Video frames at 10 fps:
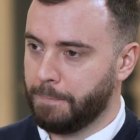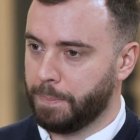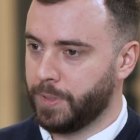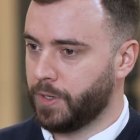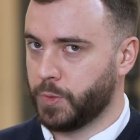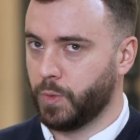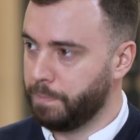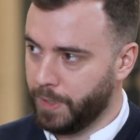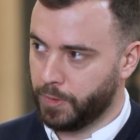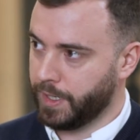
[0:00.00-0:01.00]
Because we're
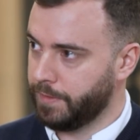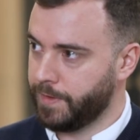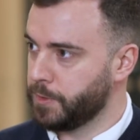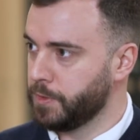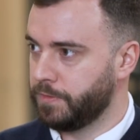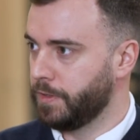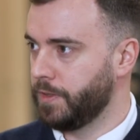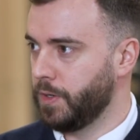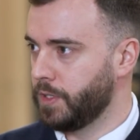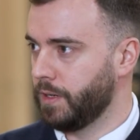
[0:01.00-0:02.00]
building investments for the
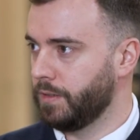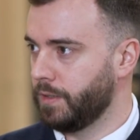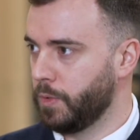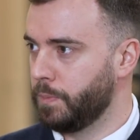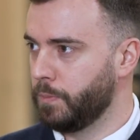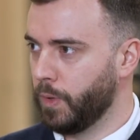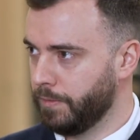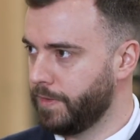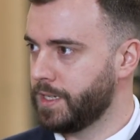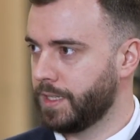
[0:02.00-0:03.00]
future, and we're
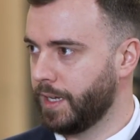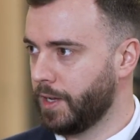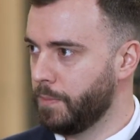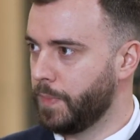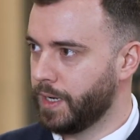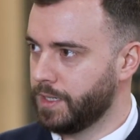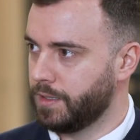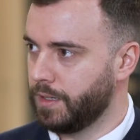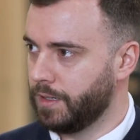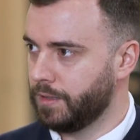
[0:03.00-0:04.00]
investing in companies
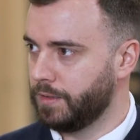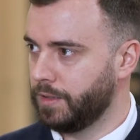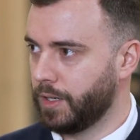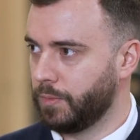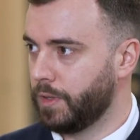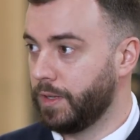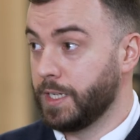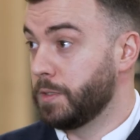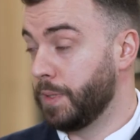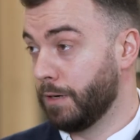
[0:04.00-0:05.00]
that are, that
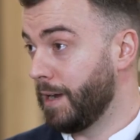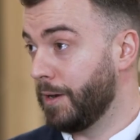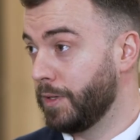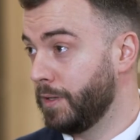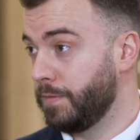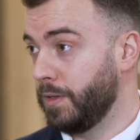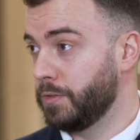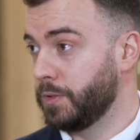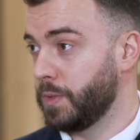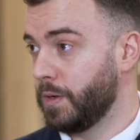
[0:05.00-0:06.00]
need to be around in the
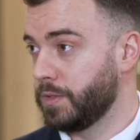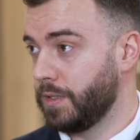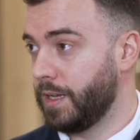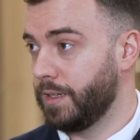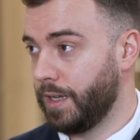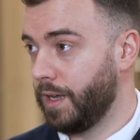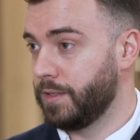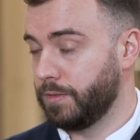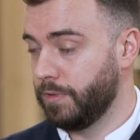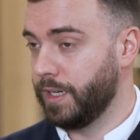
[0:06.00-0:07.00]
future as well. So
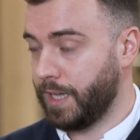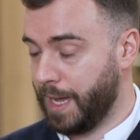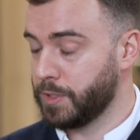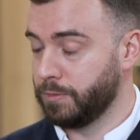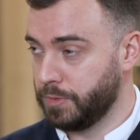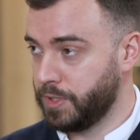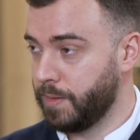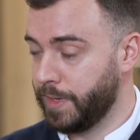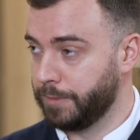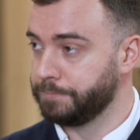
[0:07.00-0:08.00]
it's a really catch-all term now.